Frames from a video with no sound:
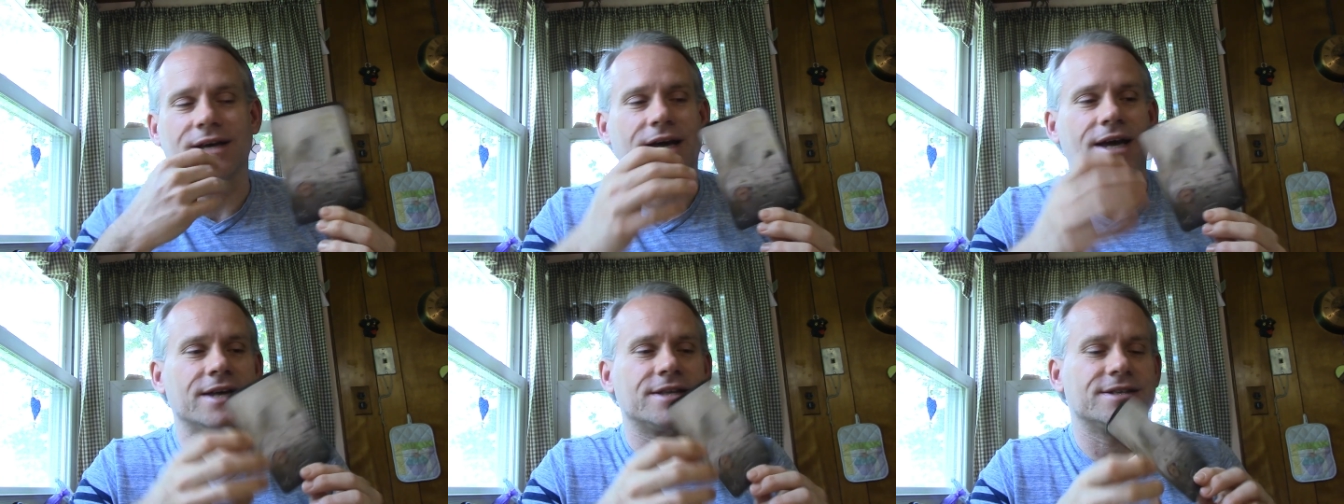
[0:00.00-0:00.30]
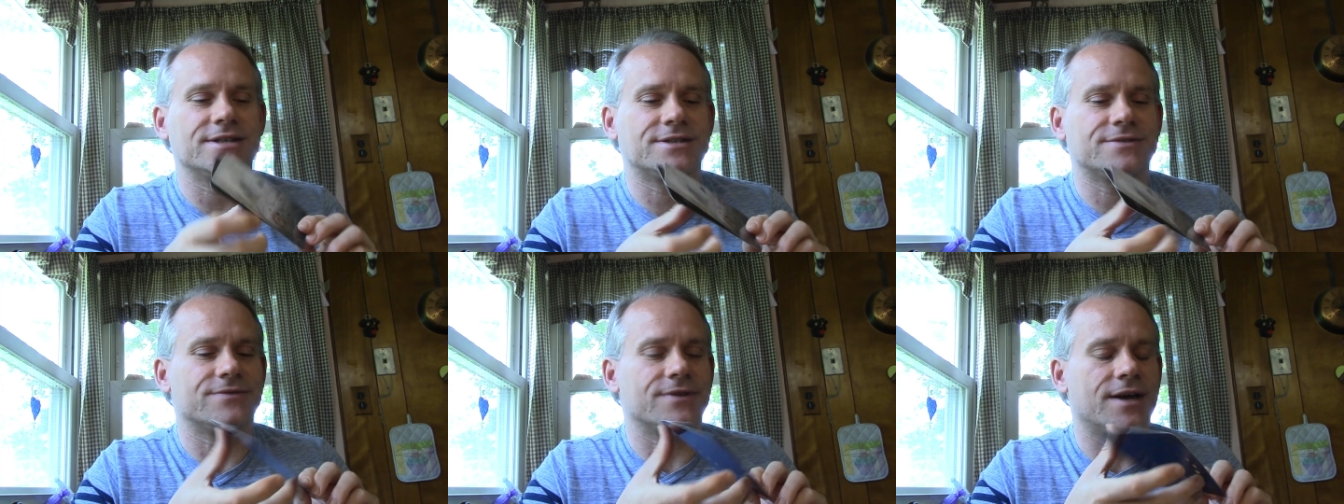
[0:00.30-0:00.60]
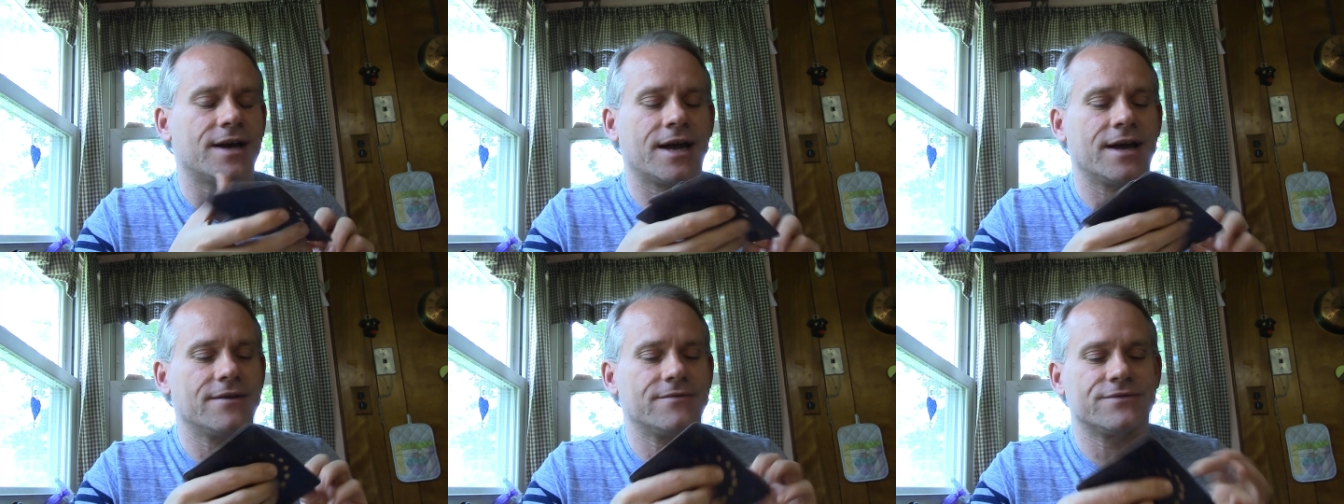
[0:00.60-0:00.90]
It just
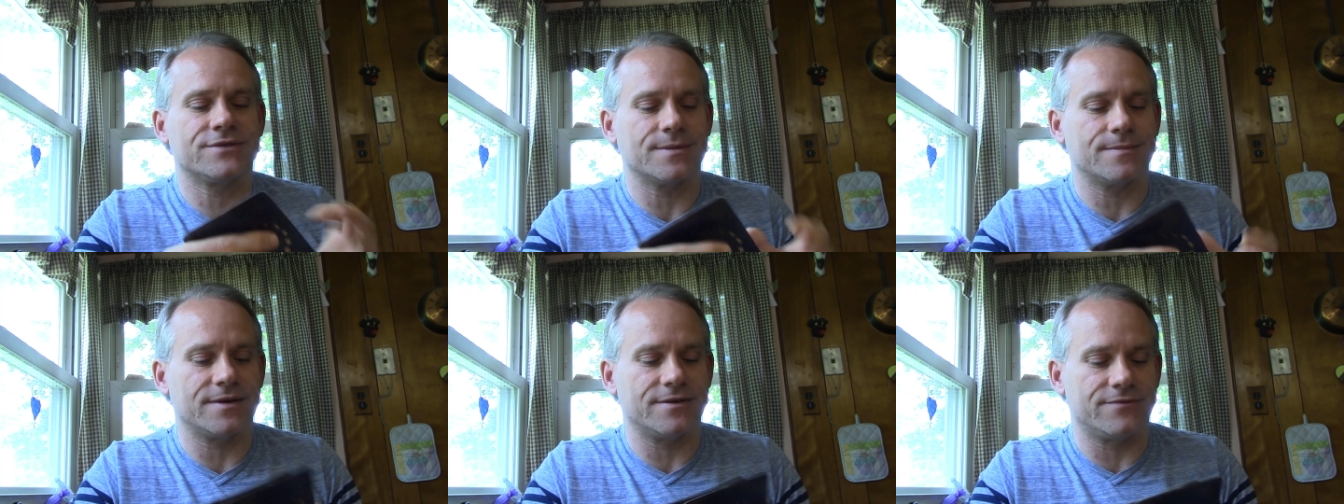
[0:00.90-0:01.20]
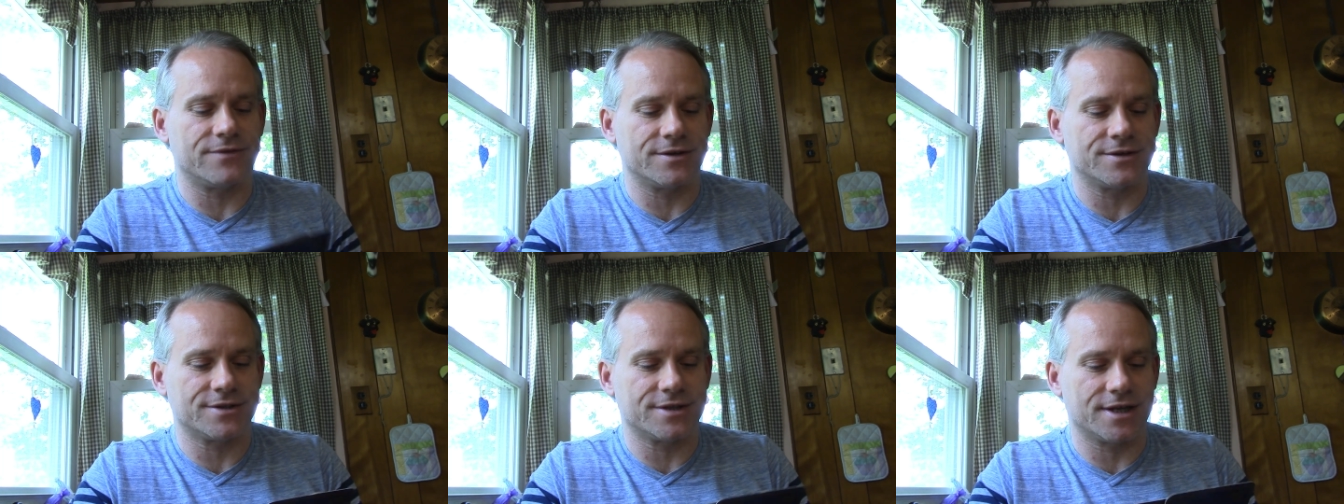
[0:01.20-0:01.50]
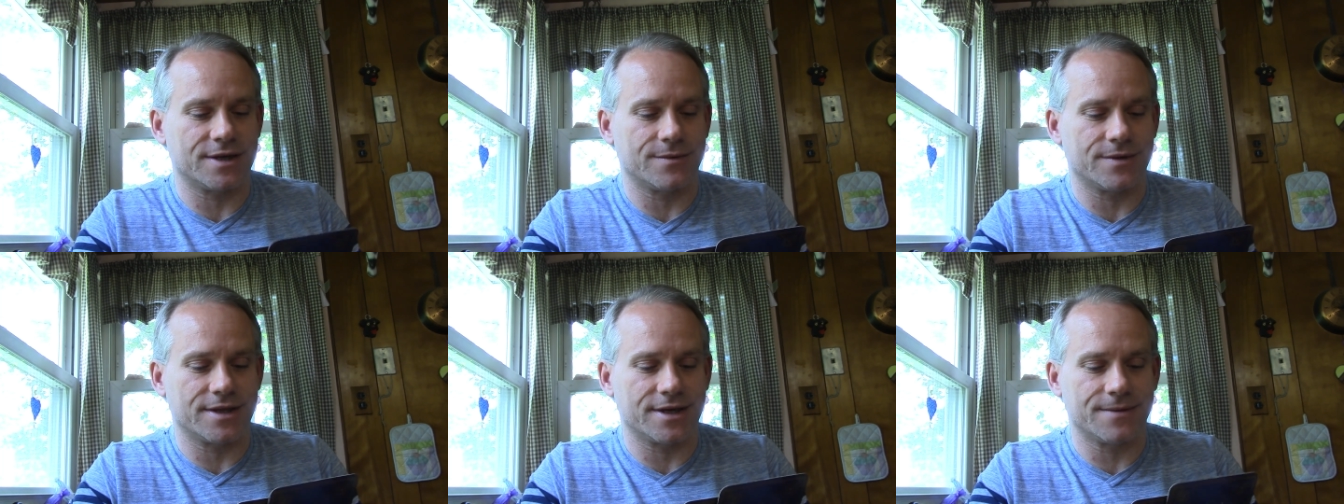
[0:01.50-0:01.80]
I have some
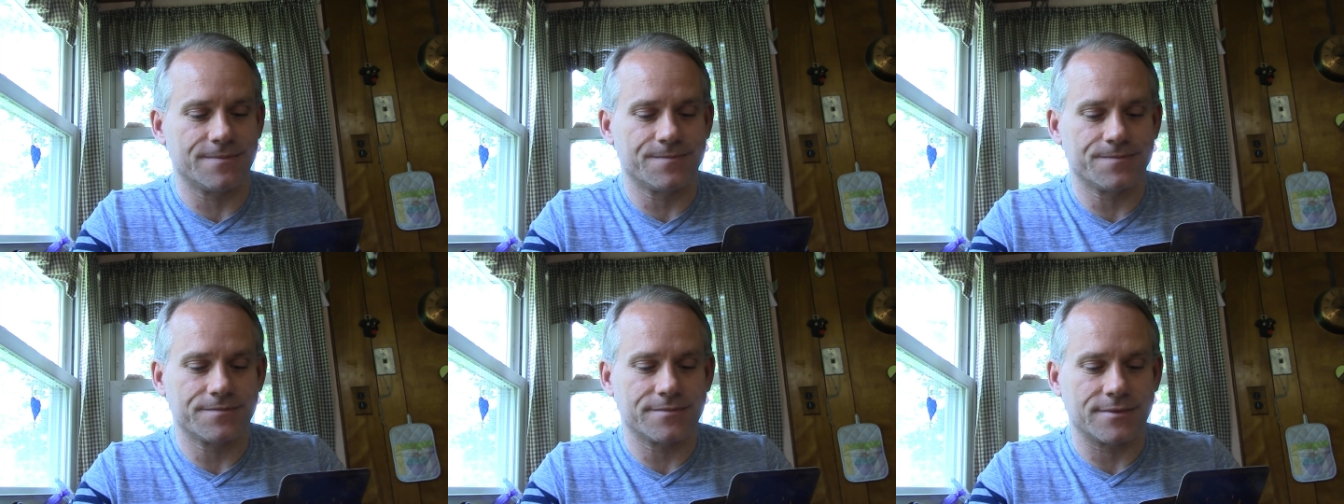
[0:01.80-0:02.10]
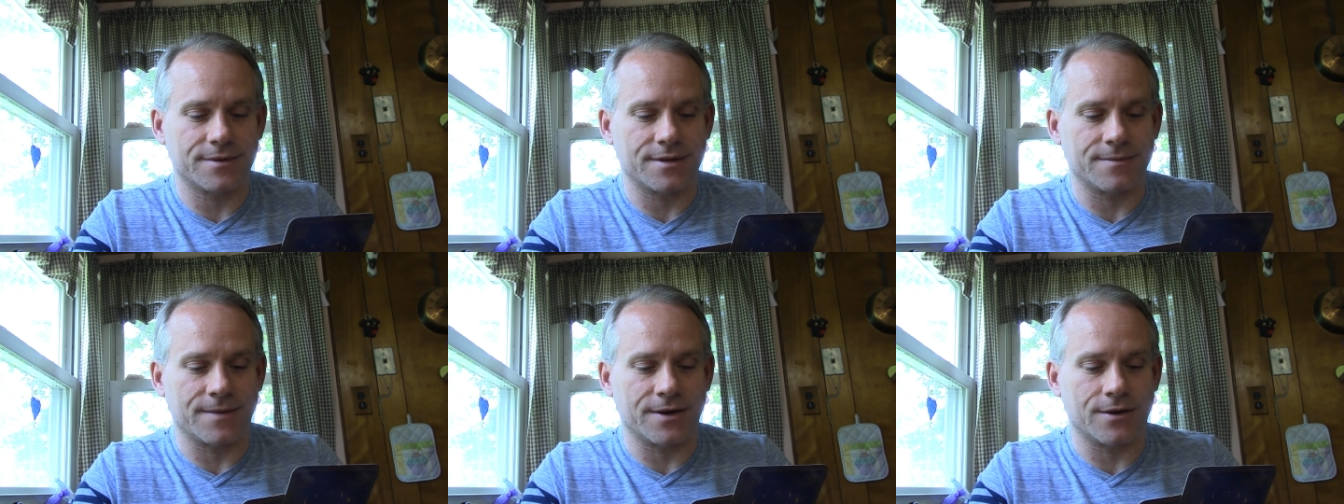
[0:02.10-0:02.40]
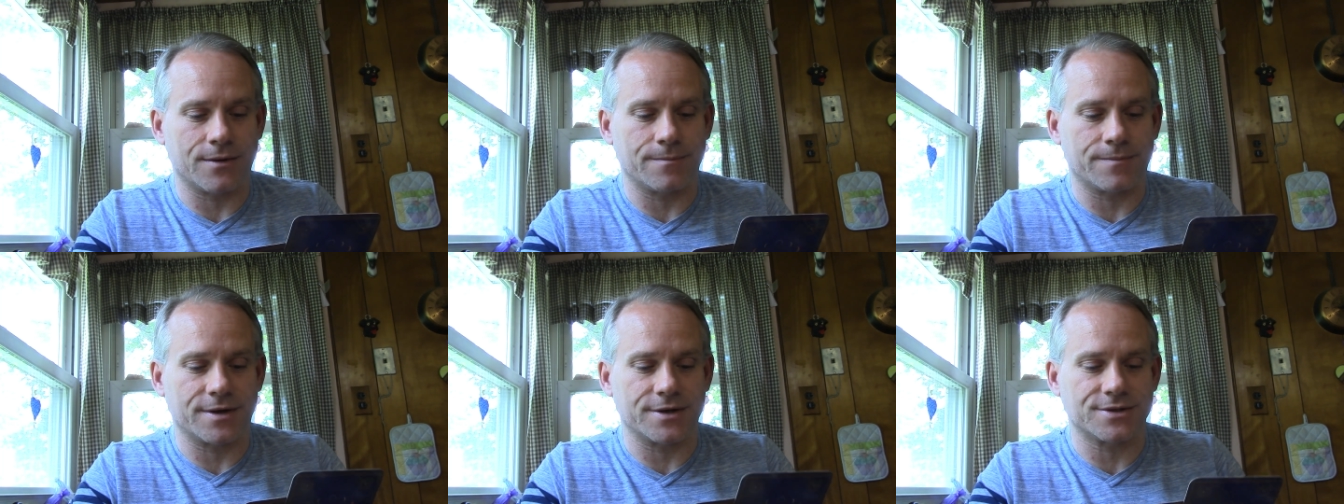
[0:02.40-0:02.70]
adversity with it, my
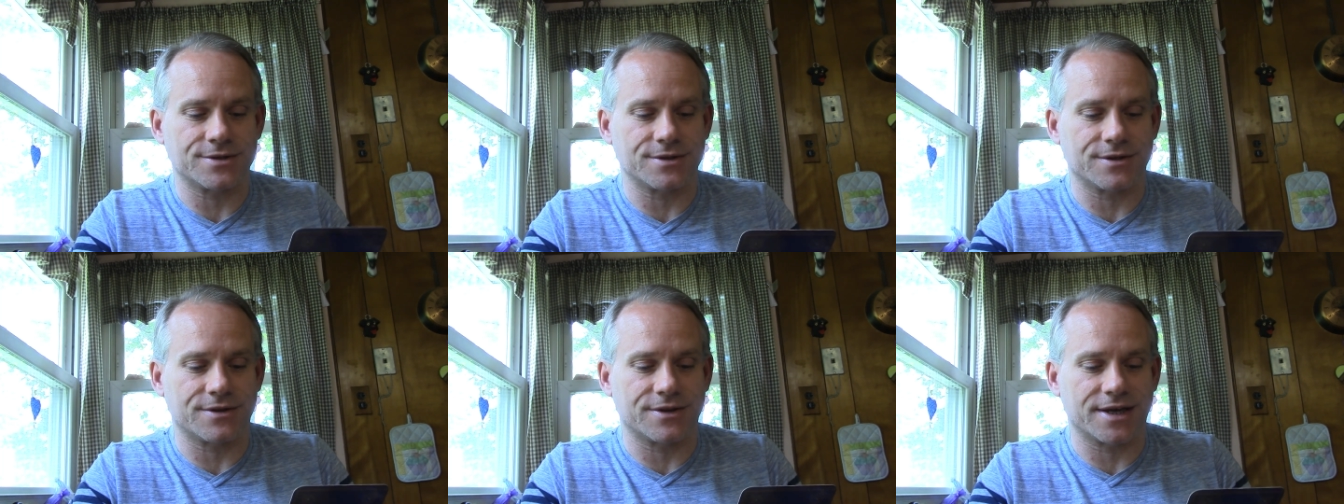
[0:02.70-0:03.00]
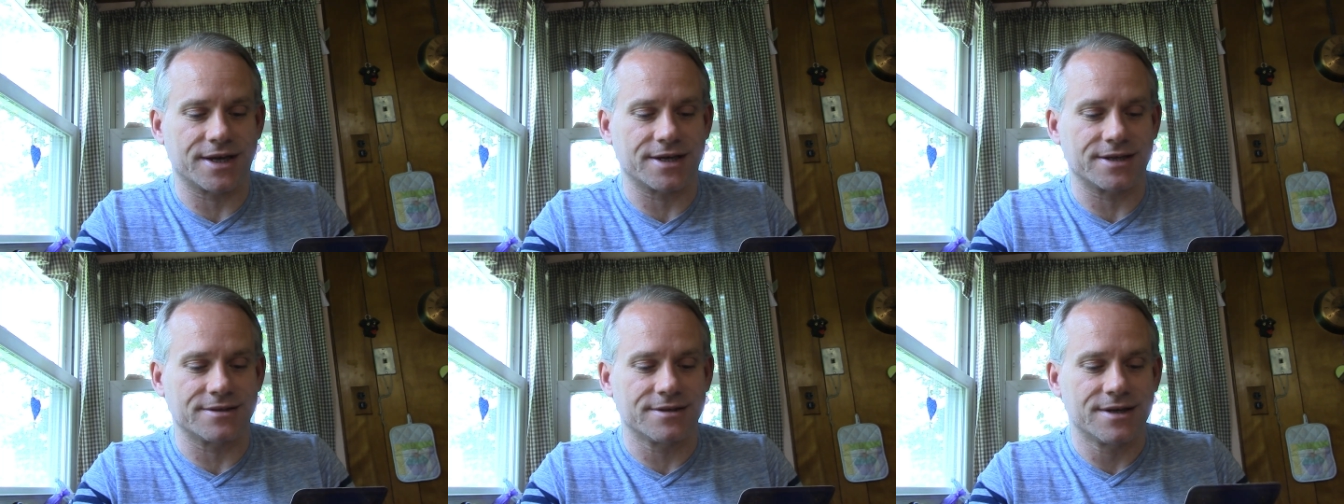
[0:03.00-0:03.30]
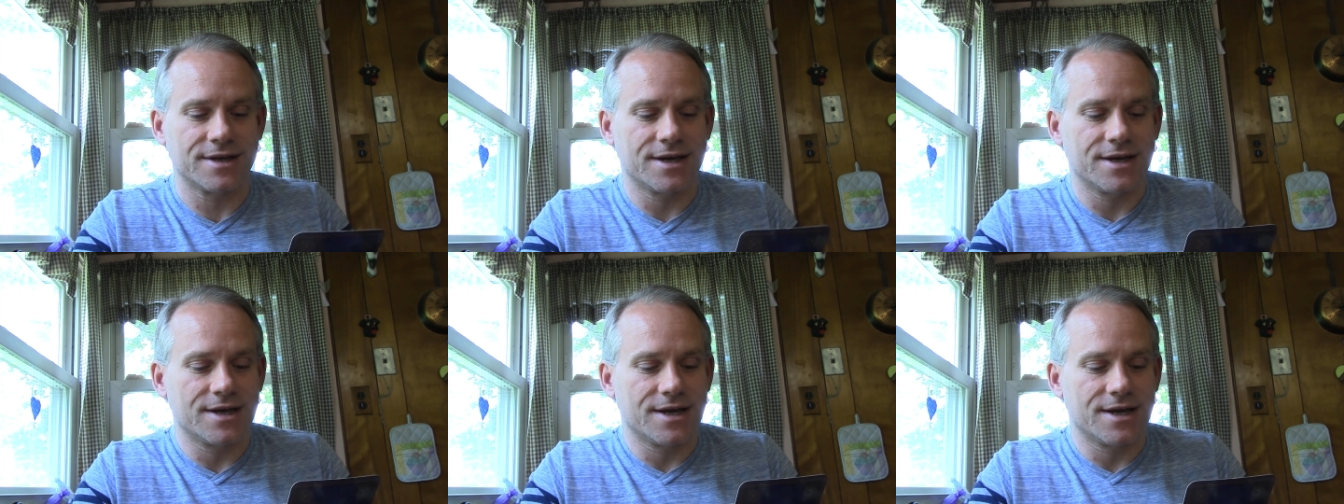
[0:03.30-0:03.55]
own personal thing,